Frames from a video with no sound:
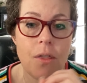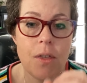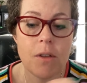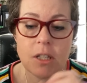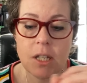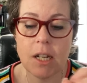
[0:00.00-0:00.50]

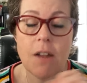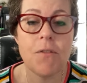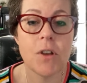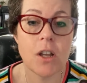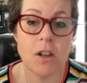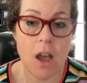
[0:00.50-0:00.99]
the
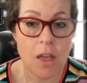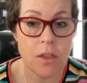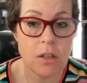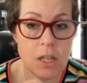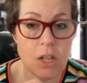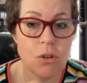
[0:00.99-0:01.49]
significant
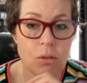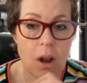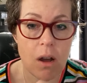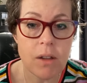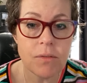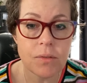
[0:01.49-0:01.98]
others in your
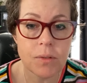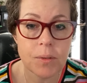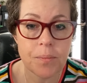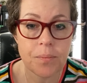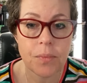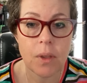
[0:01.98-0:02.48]
life,
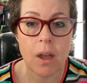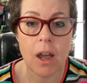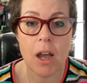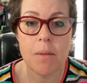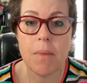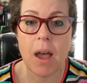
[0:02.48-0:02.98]

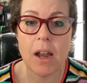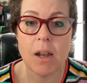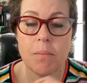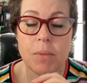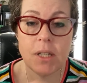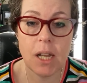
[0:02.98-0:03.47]
and
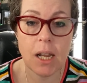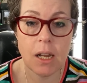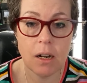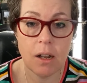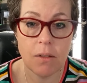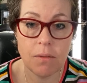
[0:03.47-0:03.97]
in
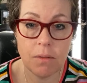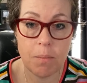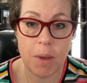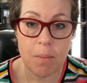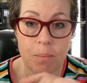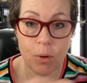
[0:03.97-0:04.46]
particular the
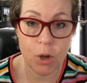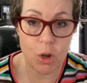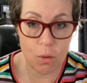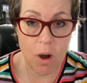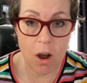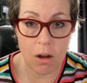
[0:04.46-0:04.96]
people
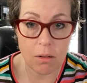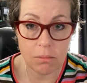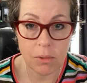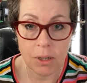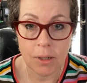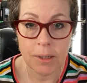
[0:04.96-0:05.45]
who are
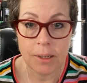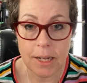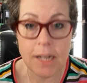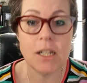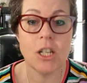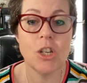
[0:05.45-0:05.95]

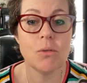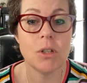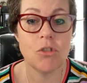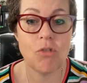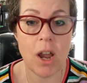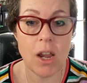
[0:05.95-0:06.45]
leading you
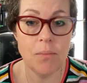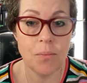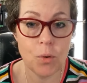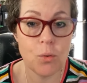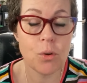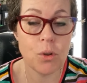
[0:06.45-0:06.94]
astray,
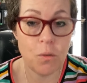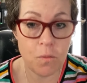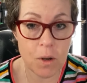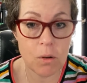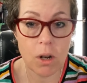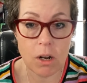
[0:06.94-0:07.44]
or you
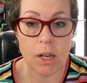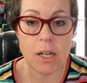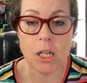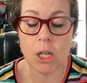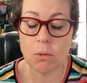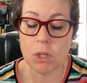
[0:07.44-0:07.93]
feel are
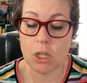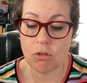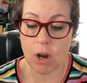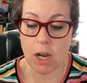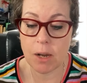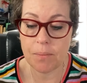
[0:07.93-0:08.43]
leading you
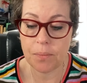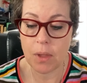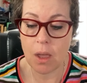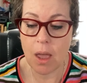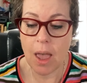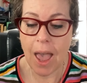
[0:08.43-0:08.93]
astray,
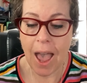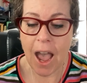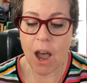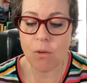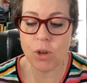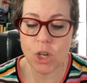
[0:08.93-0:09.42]

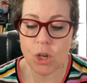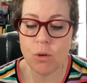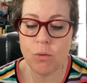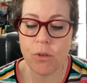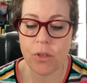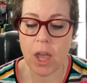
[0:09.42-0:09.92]
how
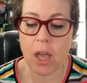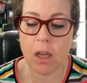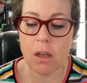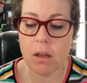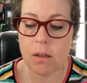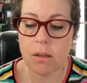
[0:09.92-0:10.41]
you
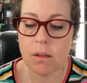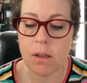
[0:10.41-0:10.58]
think